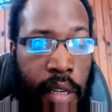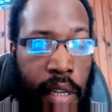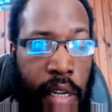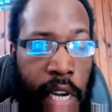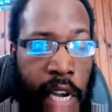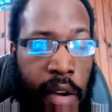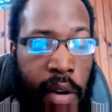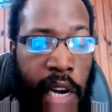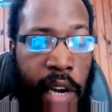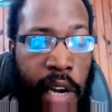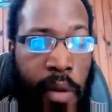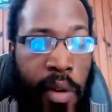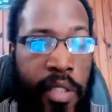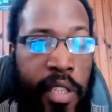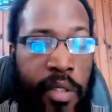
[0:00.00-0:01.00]
I
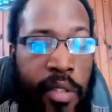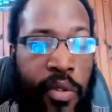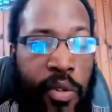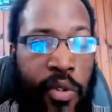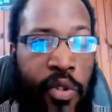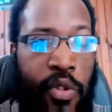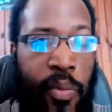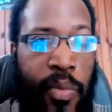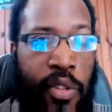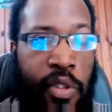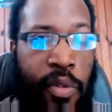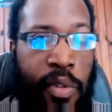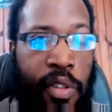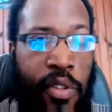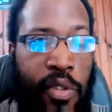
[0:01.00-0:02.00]
wanted to
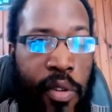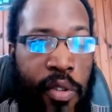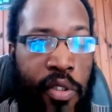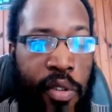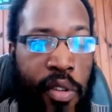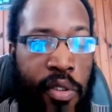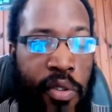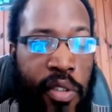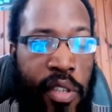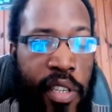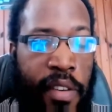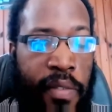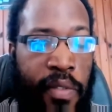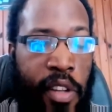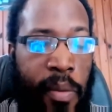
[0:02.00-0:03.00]

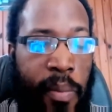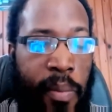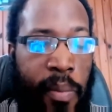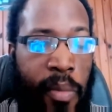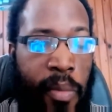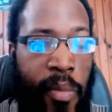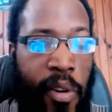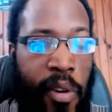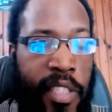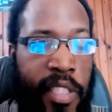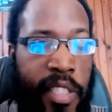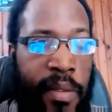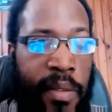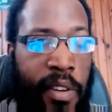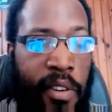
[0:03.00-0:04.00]
give the more time
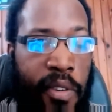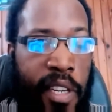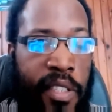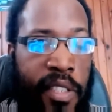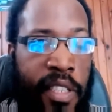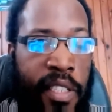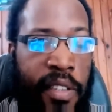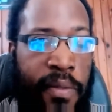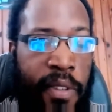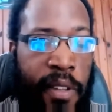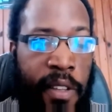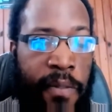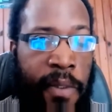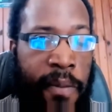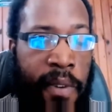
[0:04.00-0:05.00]
for questions
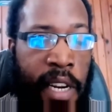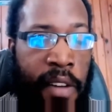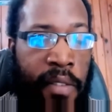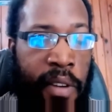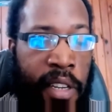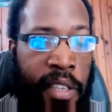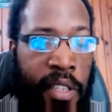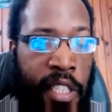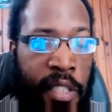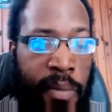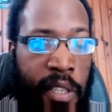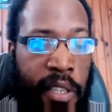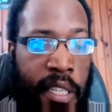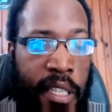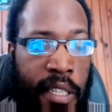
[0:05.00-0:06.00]
if people have questions,
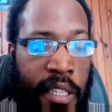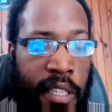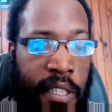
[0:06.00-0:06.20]
because